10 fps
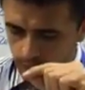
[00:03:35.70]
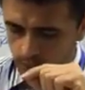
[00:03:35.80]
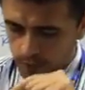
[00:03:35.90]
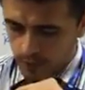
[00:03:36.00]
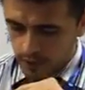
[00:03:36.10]

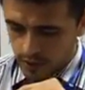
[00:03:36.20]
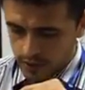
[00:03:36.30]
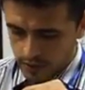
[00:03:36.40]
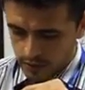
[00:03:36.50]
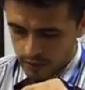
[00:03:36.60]

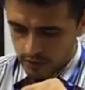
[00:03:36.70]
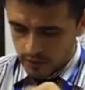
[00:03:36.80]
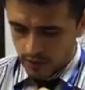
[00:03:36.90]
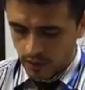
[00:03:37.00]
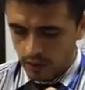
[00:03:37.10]
manipulation
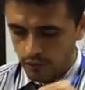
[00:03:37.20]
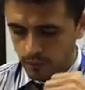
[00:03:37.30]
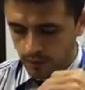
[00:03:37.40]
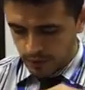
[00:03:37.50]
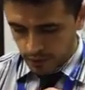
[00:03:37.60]
of
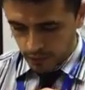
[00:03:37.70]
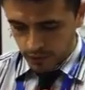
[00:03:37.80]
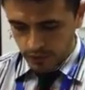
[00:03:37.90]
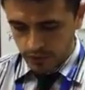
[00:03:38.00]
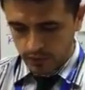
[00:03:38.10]
the
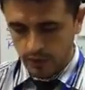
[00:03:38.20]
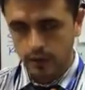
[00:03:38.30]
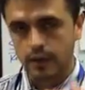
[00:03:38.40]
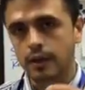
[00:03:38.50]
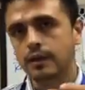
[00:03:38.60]
muscles
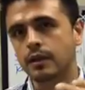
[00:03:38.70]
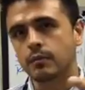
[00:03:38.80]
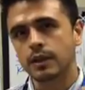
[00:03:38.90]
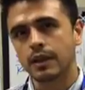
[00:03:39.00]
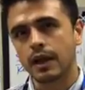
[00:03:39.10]
then
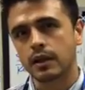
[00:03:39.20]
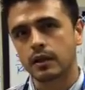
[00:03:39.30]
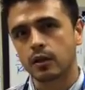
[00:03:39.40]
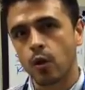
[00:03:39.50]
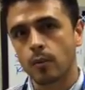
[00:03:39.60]
can be
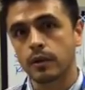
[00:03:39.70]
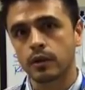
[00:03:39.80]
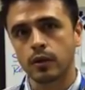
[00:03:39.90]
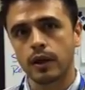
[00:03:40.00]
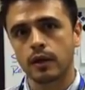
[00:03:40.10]
like
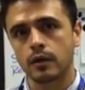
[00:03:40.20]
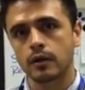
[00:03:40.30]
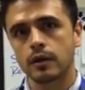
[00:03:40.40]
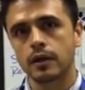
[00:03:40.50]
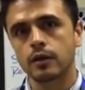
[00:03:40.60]
combing your hair.
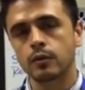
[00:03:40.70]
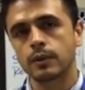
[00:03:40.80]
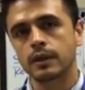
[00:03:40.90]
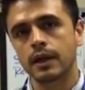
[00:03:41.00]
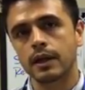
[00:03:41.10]
It could
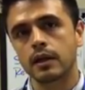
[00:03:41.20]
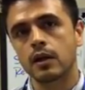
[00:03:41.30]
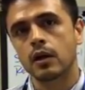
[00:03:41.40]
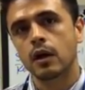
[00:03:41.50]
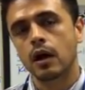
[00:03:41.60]
be like
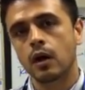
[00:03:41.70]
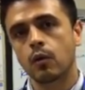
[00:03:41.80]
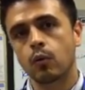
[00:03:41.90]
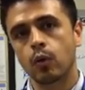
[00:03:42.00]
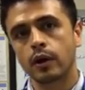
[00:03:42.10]

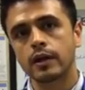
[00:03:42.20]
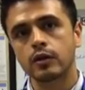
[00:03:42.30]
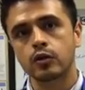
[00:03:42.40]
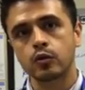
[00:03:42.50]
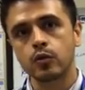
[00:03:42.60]

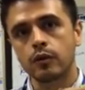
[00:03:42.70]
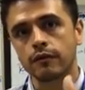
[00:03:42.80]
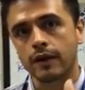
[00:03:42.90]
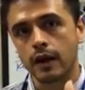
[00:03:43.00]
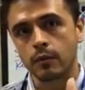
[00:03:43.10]
working through the
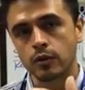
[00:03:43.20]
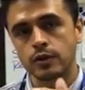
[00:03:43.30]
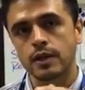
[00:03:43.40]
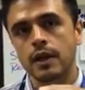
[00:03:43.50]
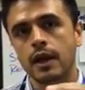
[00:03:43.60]

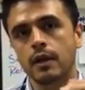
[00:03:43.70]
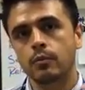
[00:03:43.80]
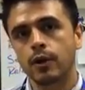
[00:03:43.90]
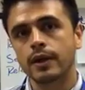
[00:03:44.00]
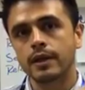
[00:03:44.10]
fibers
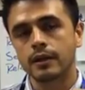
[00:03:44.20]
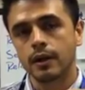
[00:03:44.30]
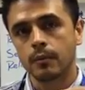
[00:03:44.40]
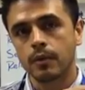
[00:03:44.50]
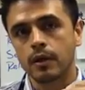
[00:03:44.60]
and breaking
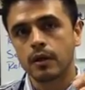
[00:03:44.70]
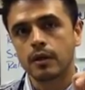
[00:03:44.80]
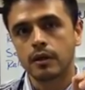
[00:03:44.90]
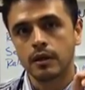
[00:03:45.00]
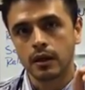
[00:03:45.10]
up
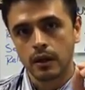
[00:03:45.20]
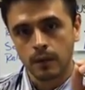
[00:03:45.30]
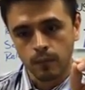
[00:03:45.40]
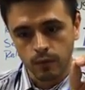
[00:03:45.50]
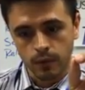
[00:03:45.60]

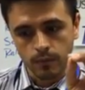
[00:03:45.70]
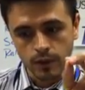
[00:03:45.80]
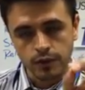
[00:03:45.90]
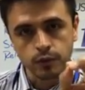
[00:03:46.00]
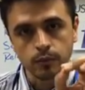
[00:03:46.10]
the
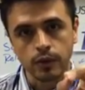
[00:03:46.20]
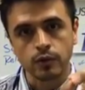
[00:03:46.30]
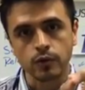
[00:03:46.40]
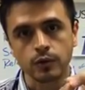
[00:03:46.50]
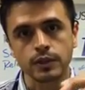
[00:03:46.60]
muscle
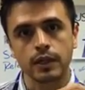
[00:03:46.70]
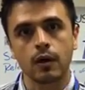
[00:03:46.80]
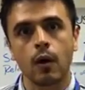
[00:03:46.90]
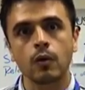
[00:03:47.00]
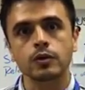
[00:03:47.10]
bundles,
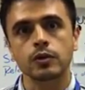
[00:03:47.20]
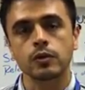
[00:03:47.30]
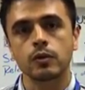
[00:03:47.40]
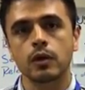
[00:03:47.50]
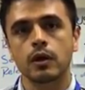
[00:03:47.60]
and
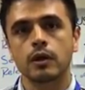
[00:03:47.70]
also